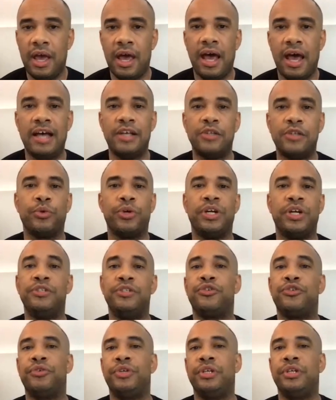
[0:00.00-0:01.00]
as we're
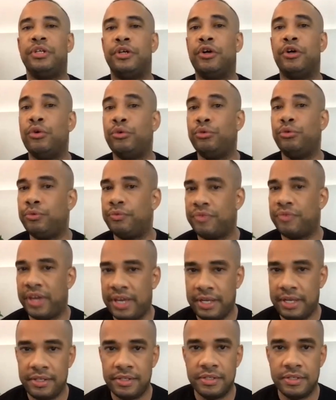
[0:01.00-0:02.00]
entering a whole new
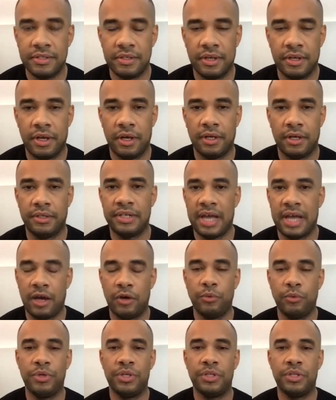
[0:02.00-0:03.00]
phase now
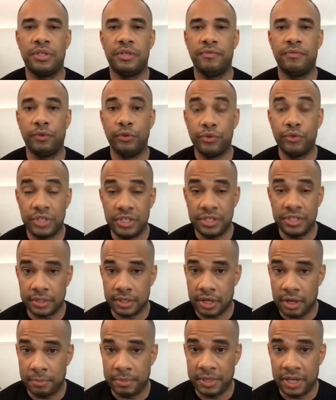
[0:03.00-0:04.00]
with the flu season
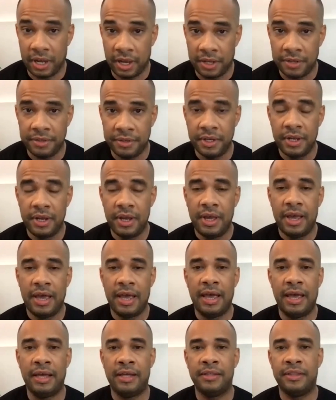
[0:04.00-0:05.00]
coming on.
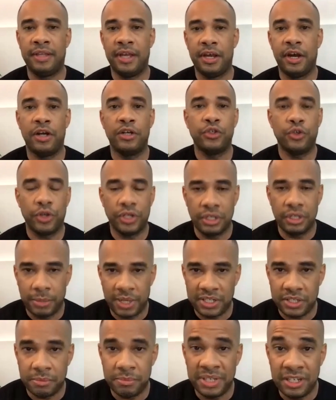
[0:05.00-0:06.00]
And they are talking
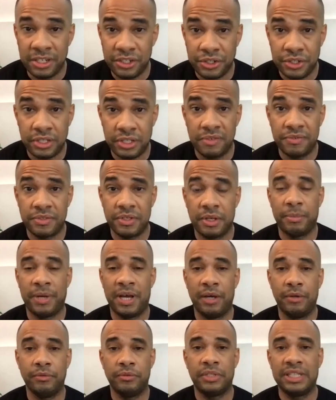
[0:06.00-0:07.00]
about some initiatives
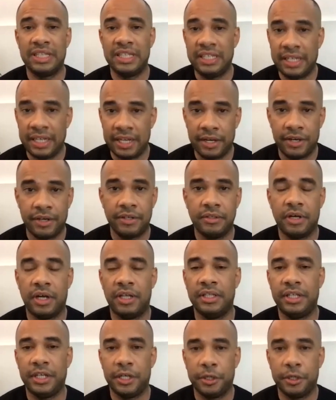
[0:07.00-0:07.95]
about clean air on the